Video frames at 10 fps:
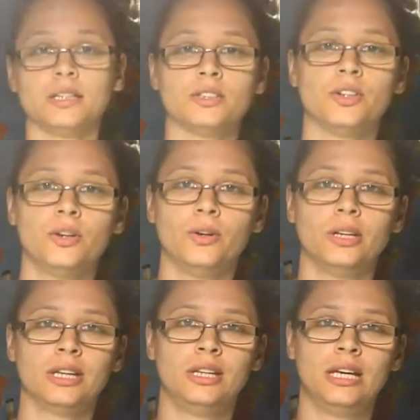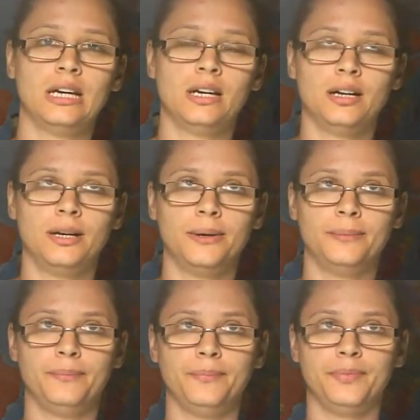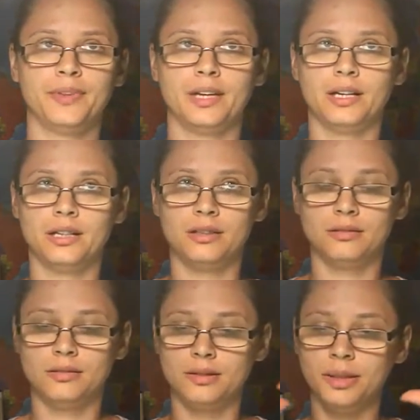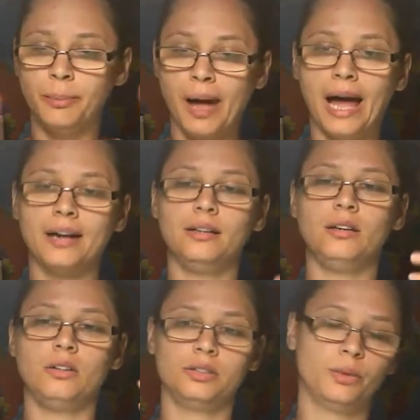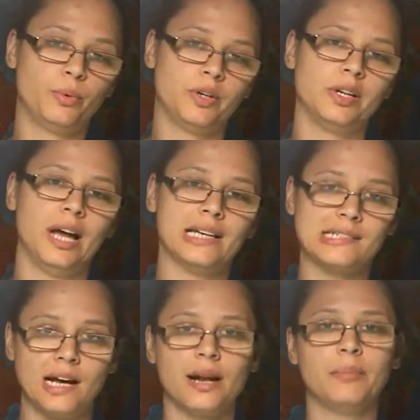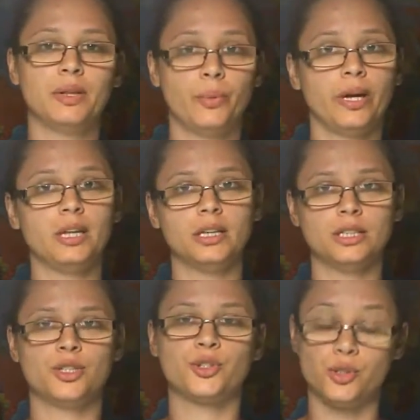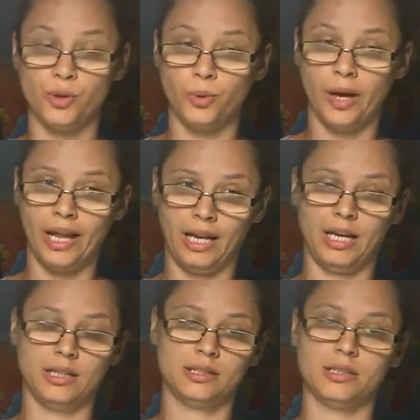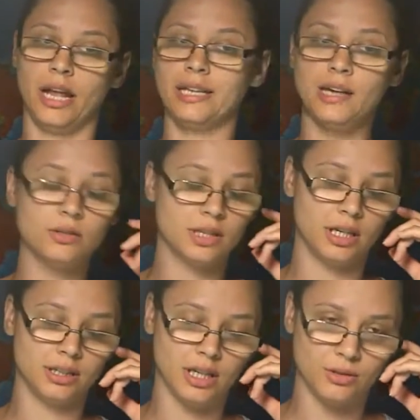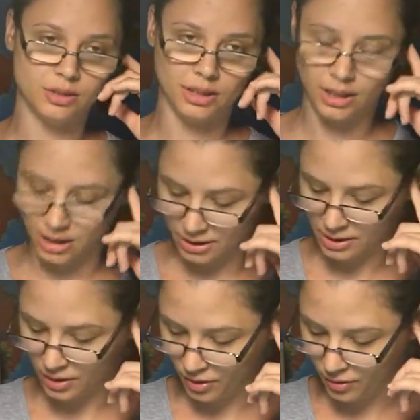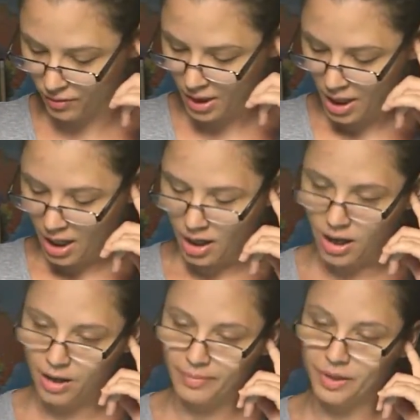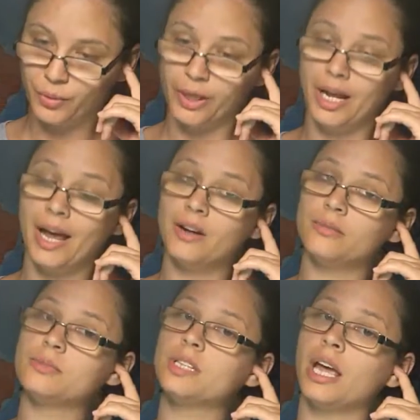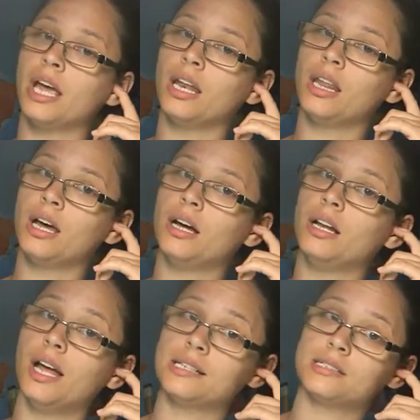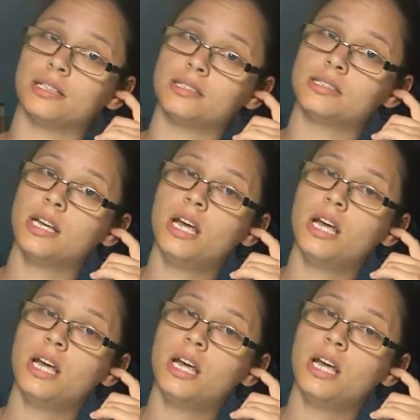So the um, the battle or the war has started between these two aliens, like thousand and thousand years ago, uh, between Arums and uh, Luxens.